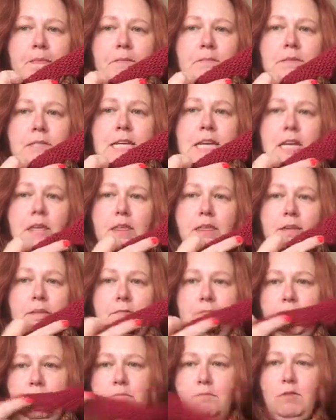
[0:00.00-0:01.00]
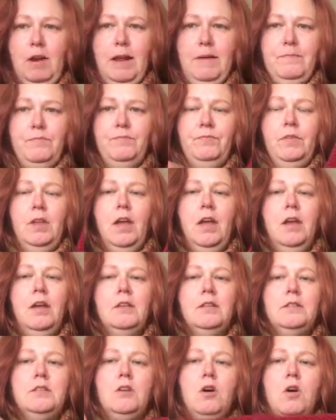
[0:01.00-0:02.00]
teeth, right?
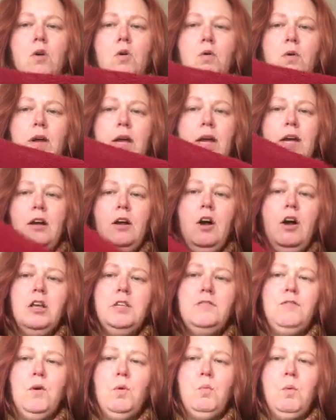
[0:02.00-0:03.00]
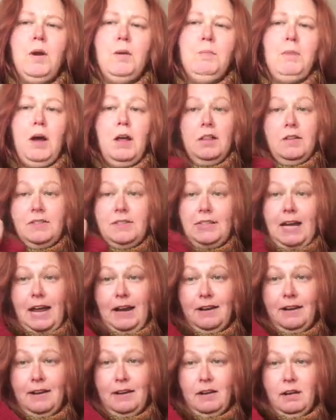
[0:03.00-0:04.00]
So it calls for 1 ball
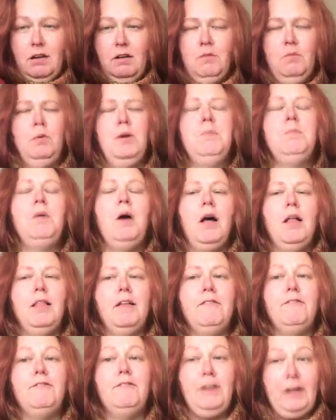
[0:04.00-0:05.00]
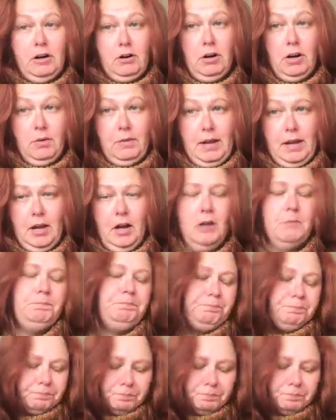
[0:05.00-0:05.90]
of one ball of fingering weight yarn.